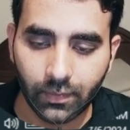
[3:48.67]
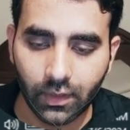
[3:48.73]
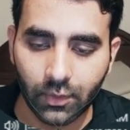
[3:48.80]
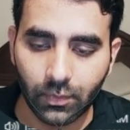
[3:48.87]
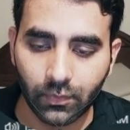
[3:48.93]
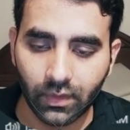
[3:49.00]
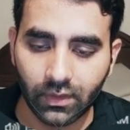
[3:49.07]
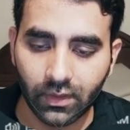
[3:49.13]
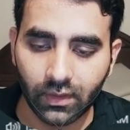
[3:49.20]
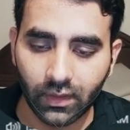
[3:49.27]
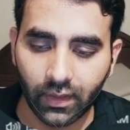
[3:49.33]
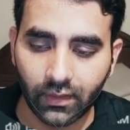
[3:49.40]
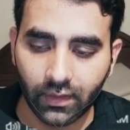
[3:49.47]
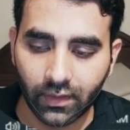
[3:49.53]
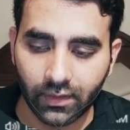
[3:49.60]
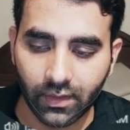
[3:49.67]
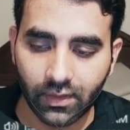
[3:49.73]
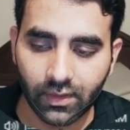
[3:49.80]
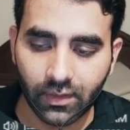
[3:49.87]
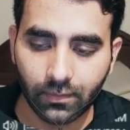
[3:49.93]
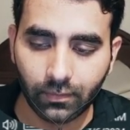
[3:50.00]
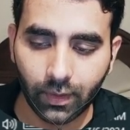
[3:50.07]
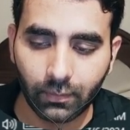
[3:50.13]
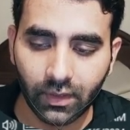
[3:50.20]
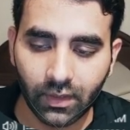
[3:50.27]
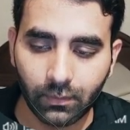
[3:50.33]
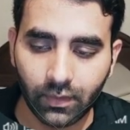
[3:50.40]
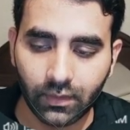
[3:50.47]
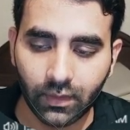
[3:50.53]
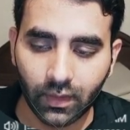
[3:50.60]
going to log into our
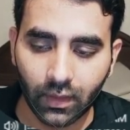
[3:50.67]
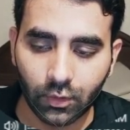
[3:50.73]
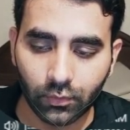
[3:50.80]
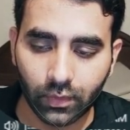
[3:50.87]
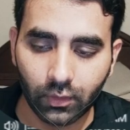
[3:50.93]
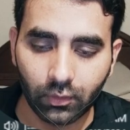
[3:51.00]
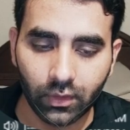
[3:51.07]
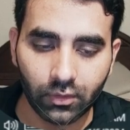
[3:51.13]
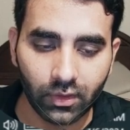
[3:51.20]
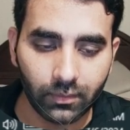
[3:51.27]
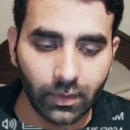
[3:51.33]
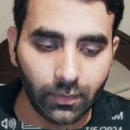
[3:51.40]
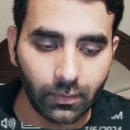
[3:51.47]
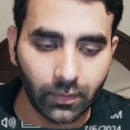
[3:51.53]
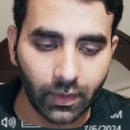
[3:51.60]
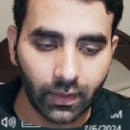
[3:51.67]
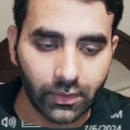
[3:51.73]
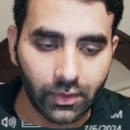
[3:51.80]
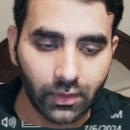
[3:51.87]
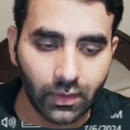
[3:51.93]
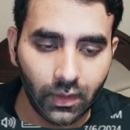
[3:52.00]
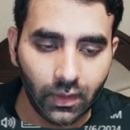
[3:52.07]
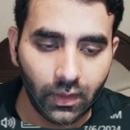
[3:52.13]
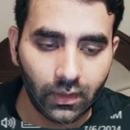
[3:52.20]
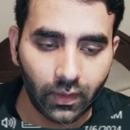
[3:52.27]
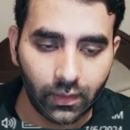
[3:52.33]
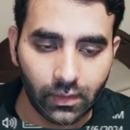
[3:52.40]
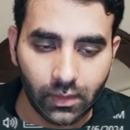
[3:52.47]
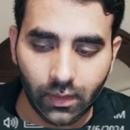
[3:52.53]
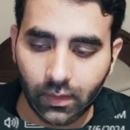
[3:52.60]
dashboard. Here you can
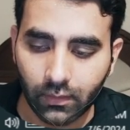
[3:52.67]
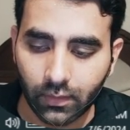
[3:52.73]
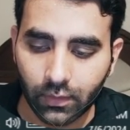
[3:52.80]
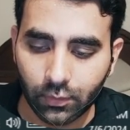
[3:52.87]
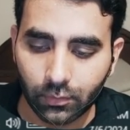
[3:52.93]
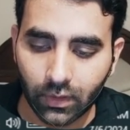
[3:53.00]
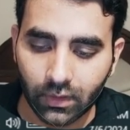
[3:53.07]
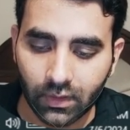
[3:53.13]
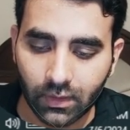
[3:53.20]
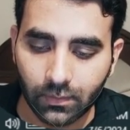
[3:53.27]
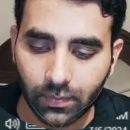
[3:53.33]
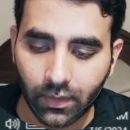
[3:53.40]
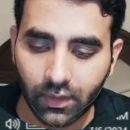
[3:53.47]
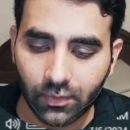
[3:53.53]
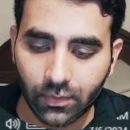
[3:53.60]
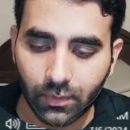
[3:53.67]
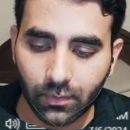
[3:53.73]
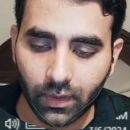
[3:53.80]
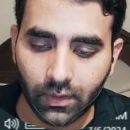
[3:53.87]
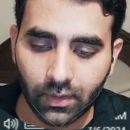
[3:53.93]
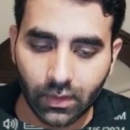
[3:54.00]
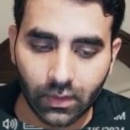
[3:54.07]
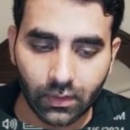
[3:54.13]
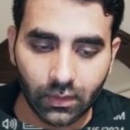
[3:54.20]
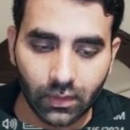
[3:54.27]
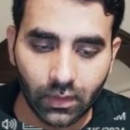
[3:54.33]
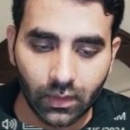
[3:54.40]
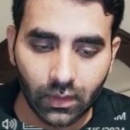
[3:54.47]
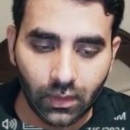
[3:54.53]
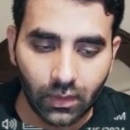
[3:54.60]
access and
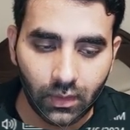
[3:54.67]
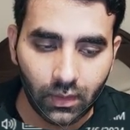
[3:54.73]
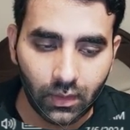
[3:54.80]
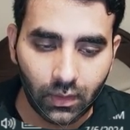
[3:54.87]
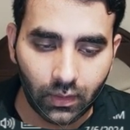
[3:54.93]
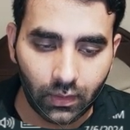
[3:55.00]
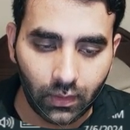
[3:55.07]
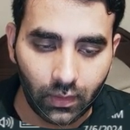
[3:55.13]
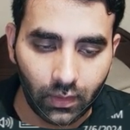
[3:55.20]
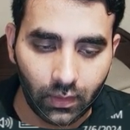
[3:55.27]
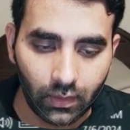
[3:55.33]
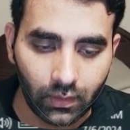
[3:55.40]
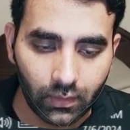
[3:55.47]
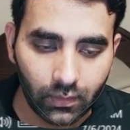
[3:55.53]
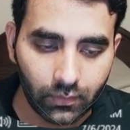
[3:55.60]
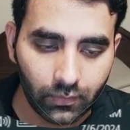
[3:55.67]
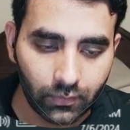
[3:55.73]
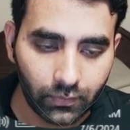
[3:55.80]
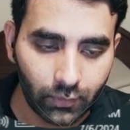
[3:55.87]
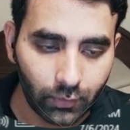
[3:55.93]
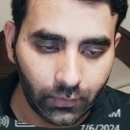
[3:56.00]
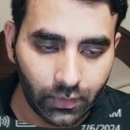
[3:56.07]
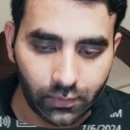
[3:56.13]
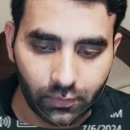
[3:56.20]
manage your WordPress site.